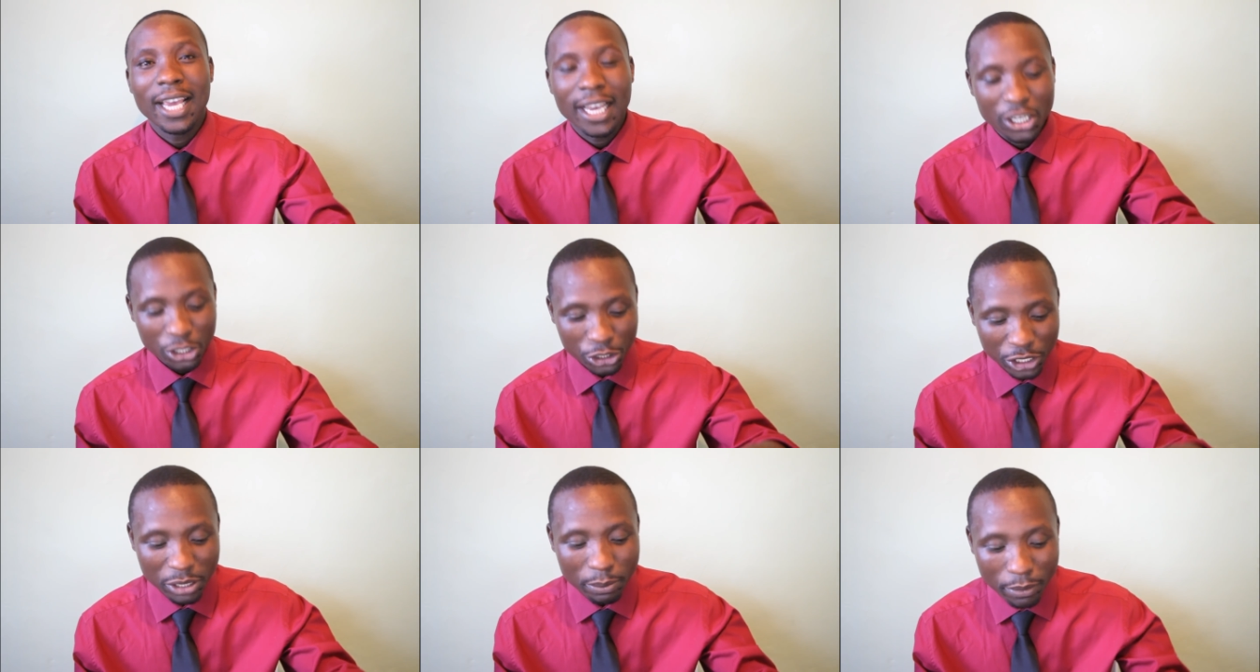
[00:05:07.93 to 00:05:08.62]

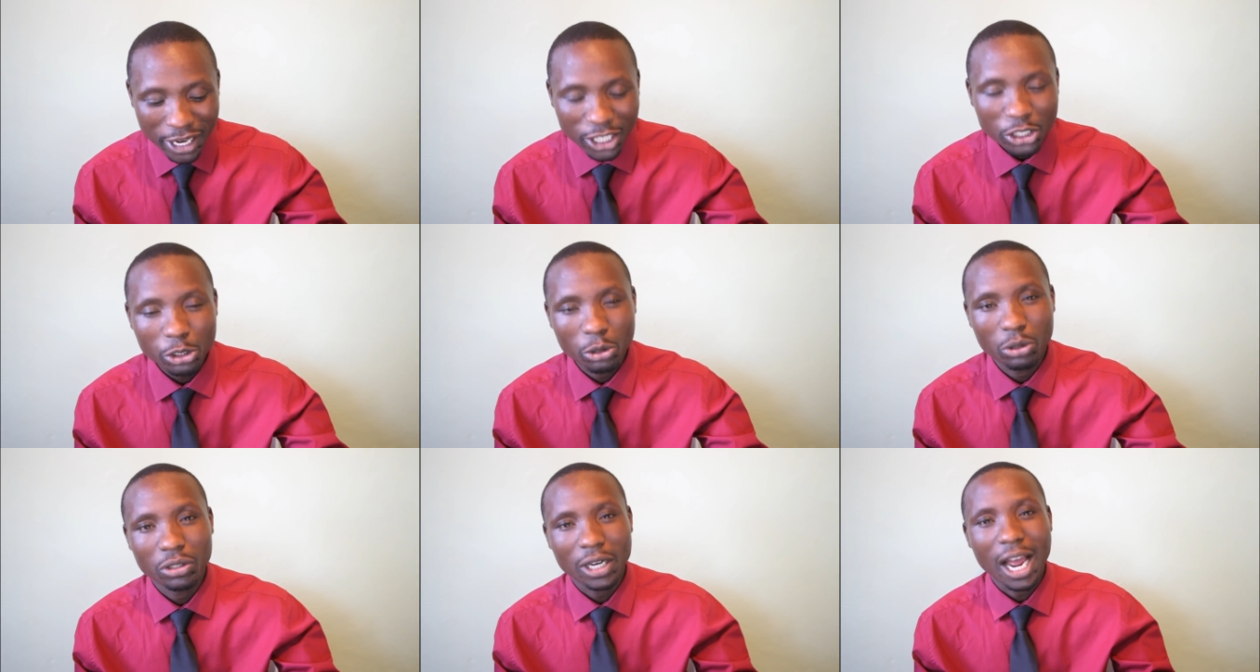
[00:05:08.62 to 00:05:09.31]
she
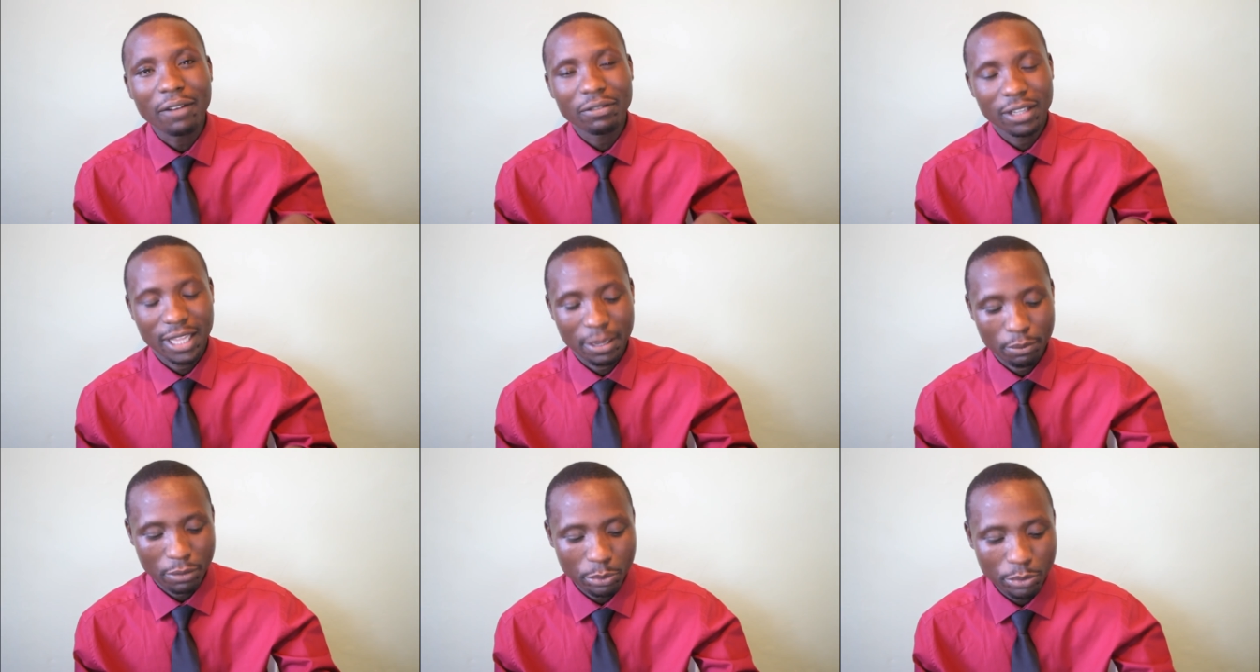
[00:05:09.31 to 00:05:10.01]
mentioned after the
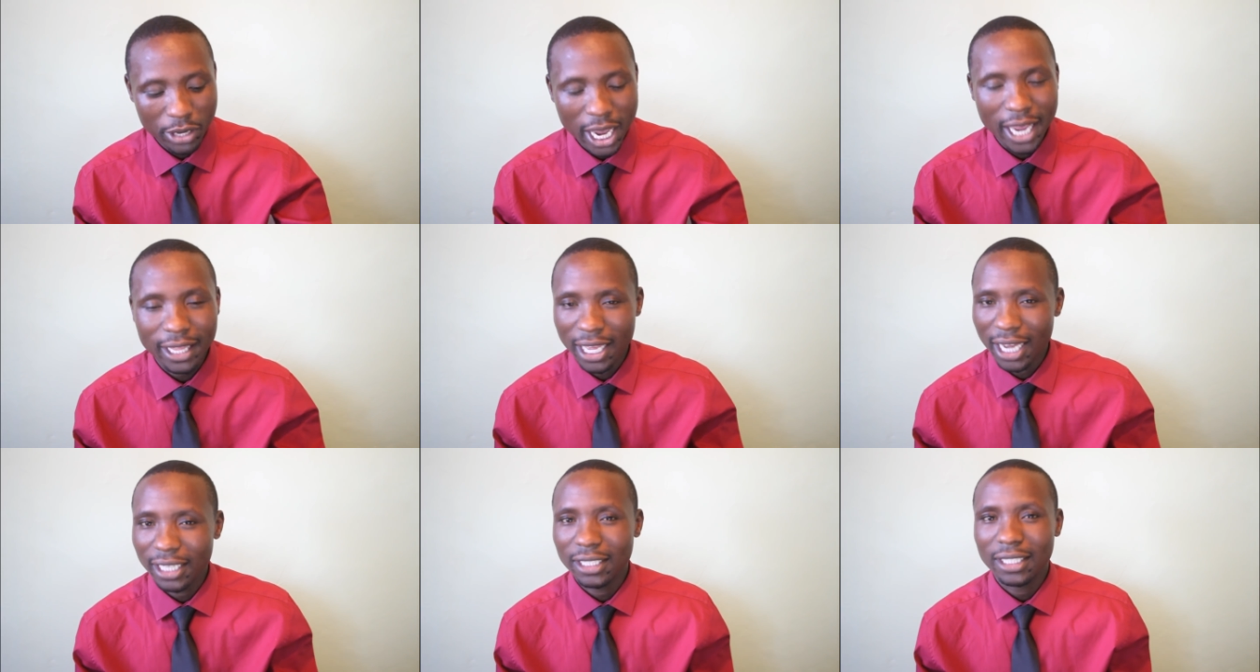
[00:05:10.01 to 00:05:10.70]
BBI
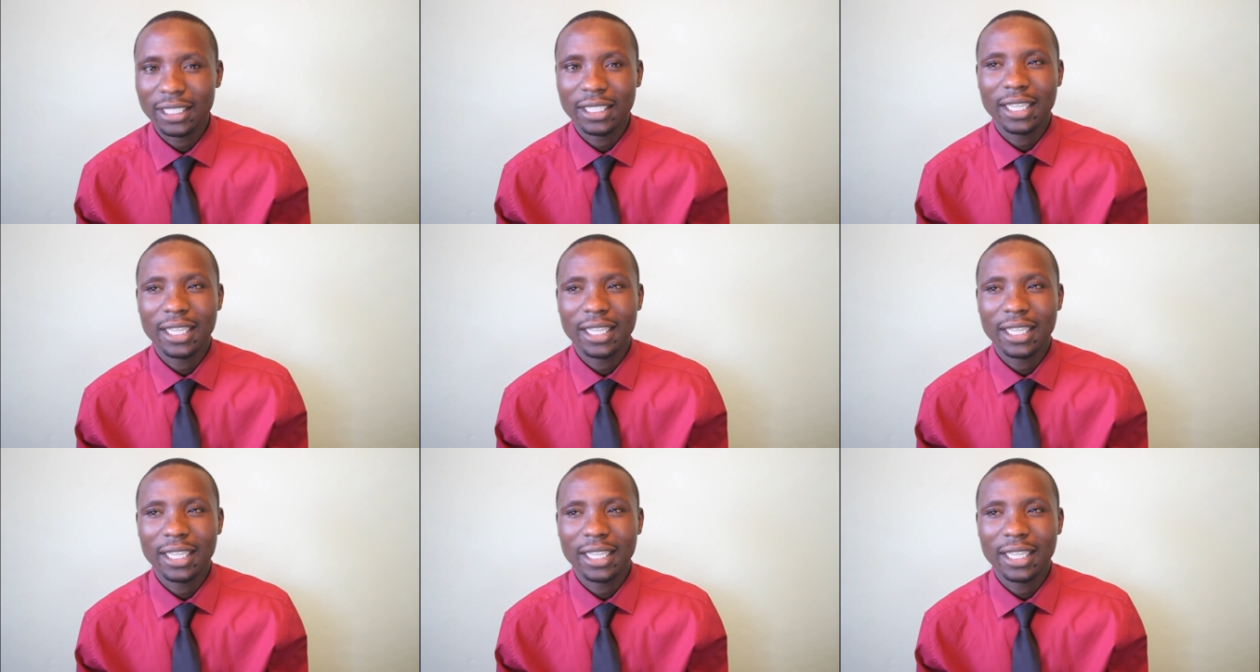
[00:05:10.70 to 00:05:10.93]
that